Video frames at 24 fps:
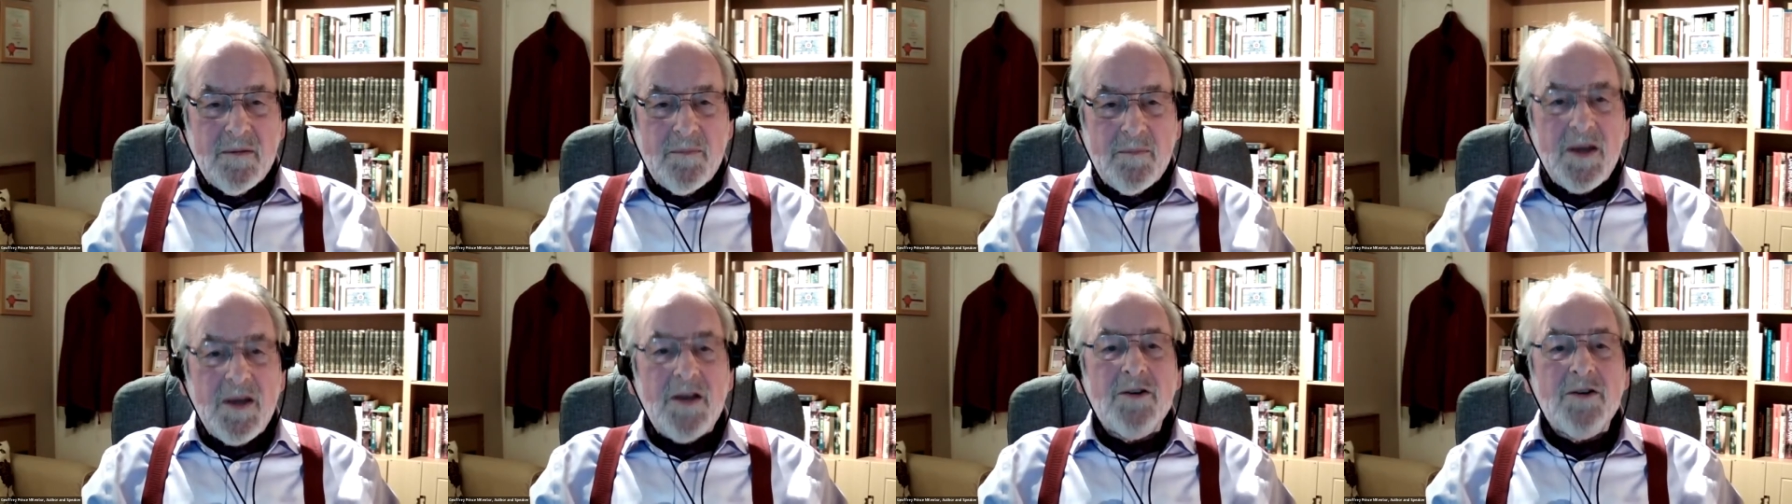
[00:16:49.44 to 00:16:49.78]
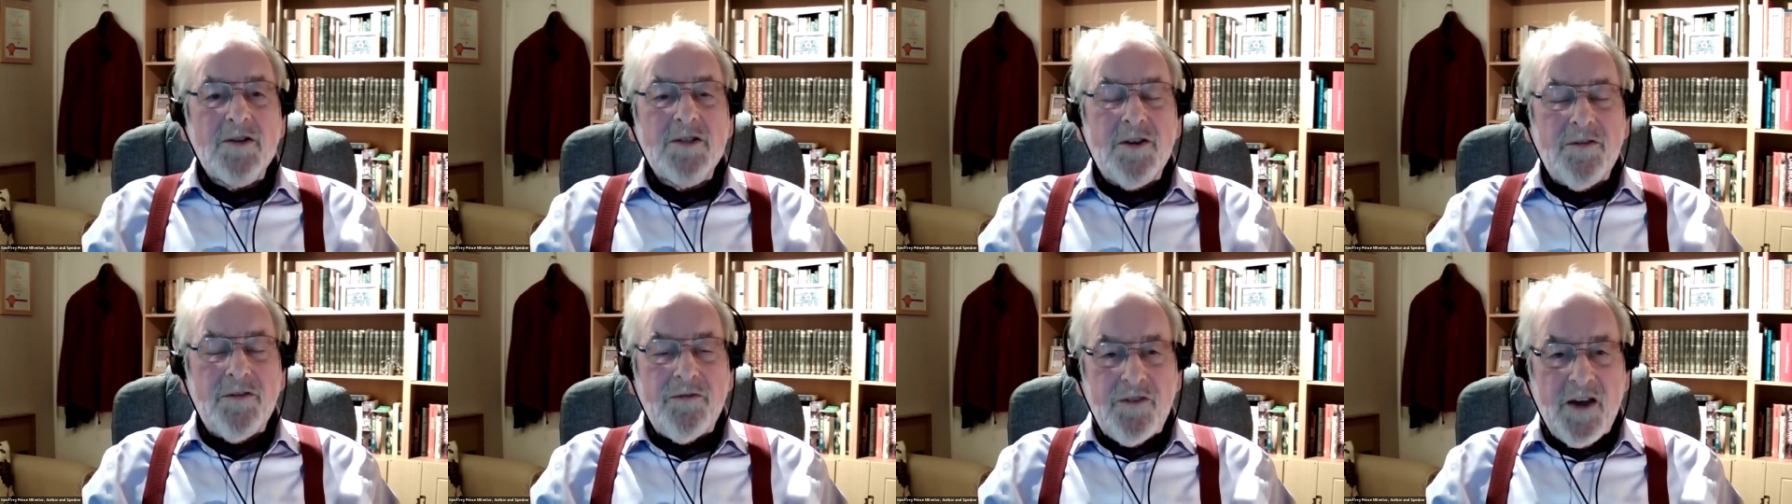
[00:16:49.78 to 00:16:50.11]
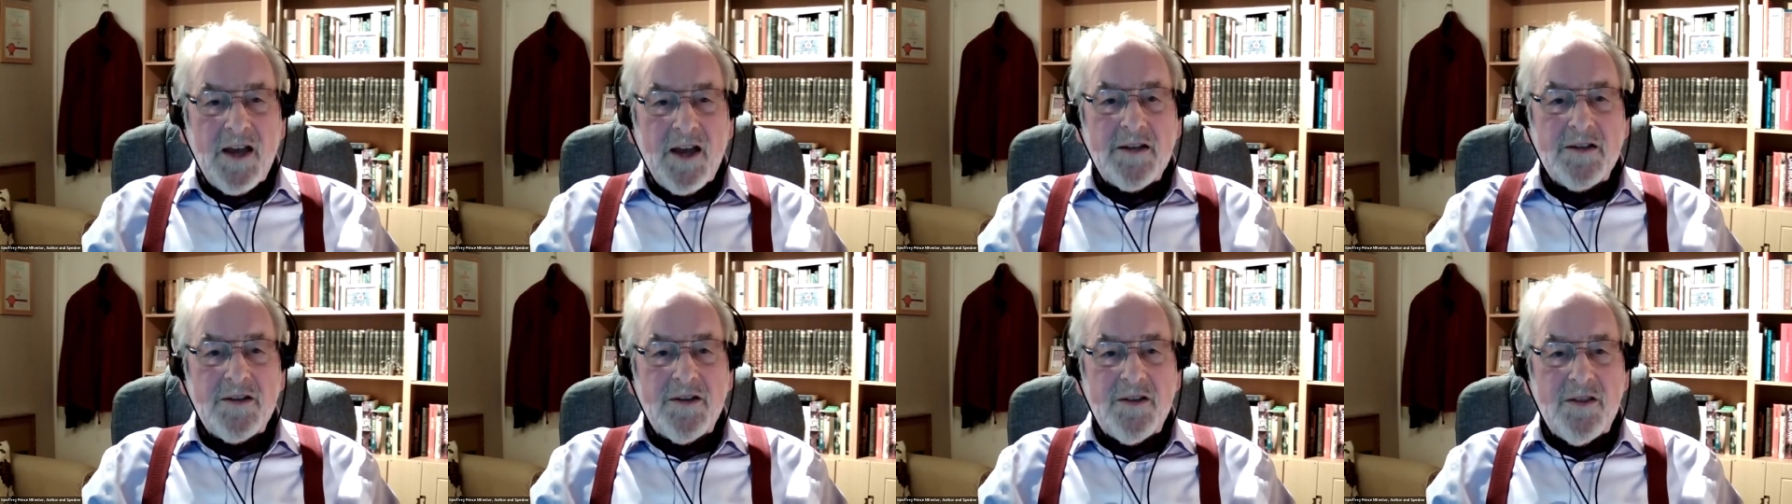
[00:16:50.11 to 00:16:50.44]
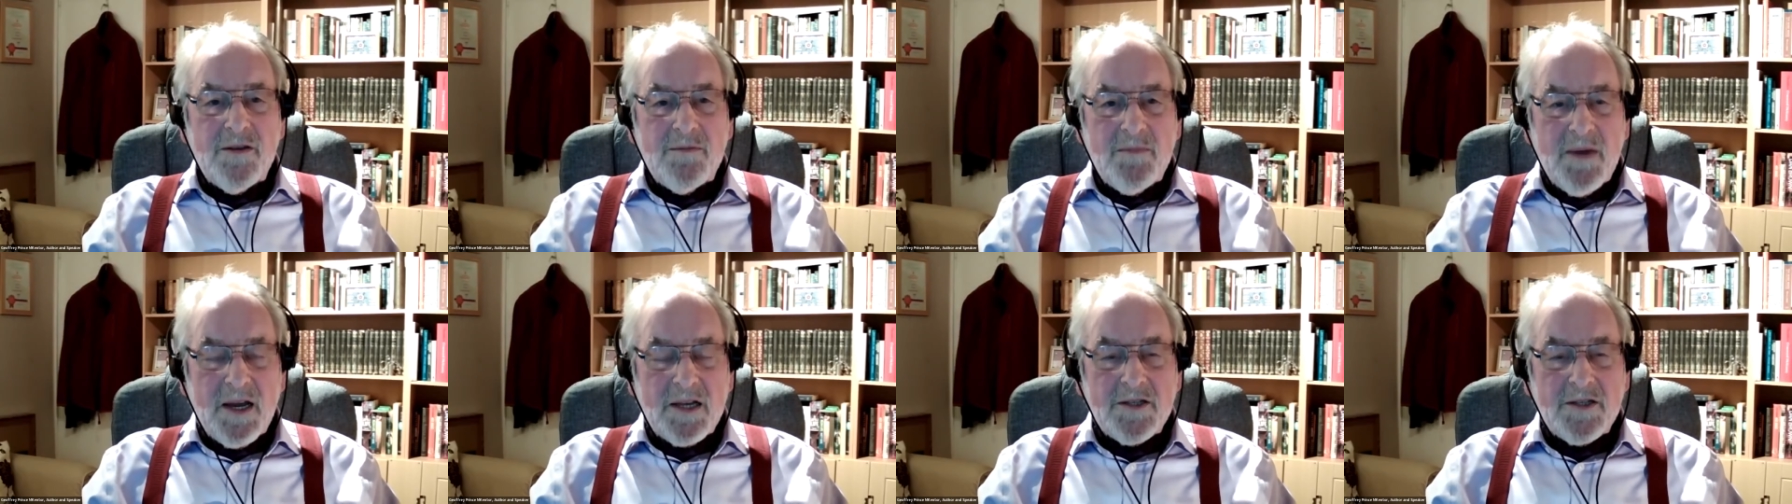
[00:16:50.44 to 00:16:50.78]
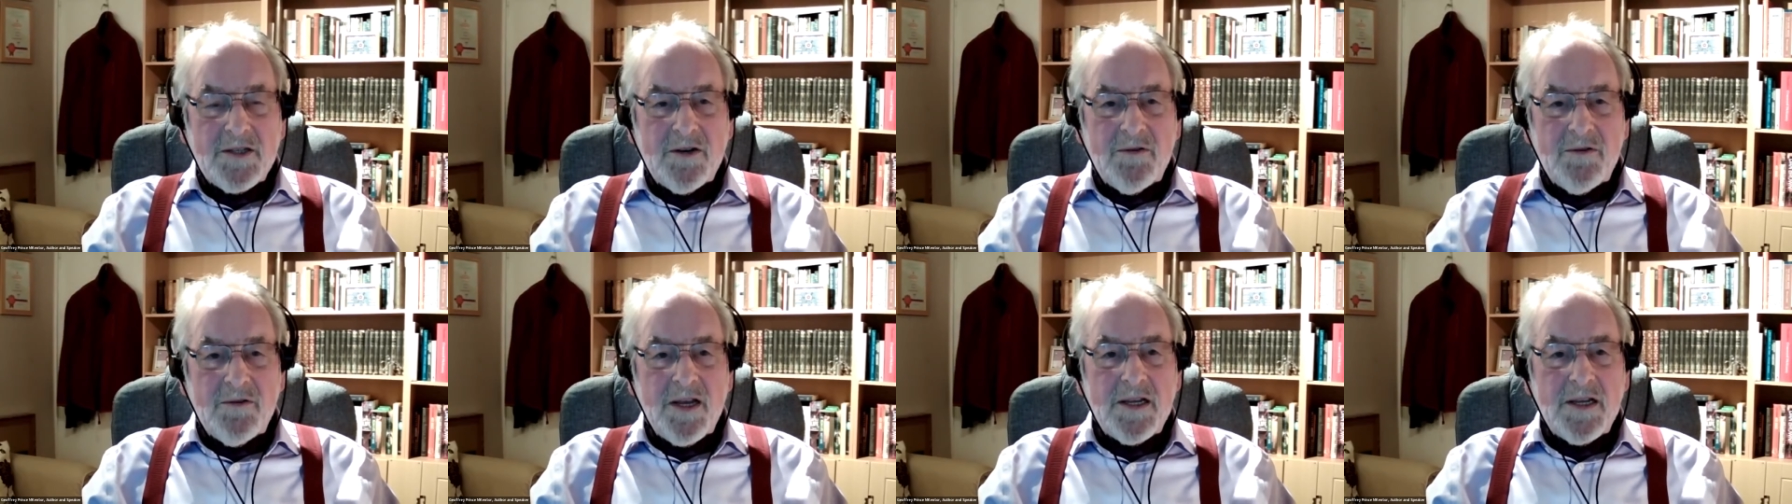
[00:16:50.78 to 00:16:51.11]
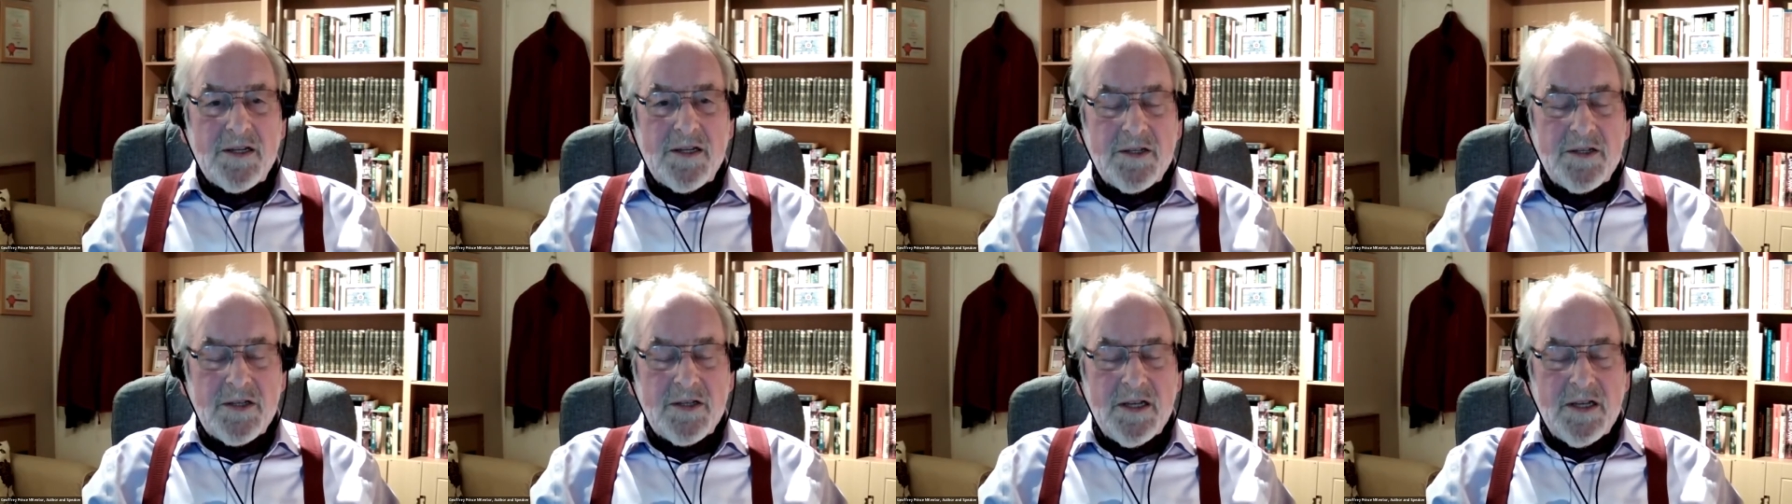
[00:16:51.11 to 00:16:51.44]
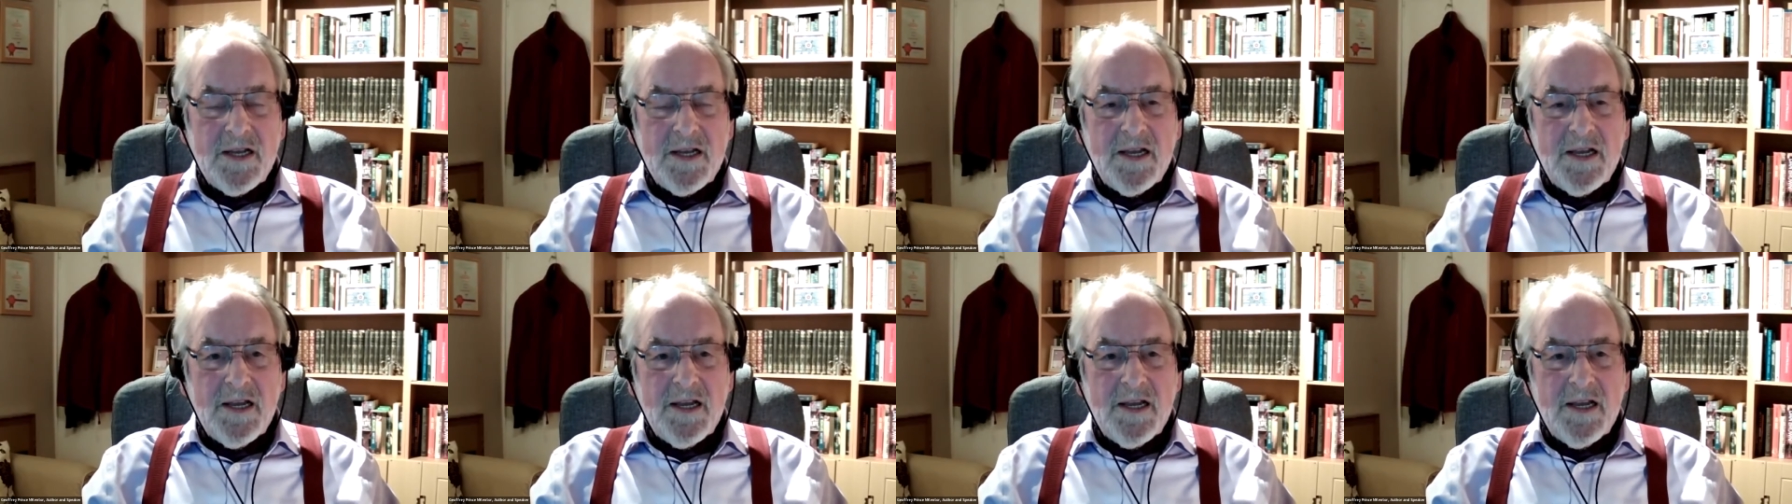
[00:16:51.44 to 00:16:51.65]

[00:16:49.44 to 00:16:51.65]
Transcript: Because the fact of the matter is,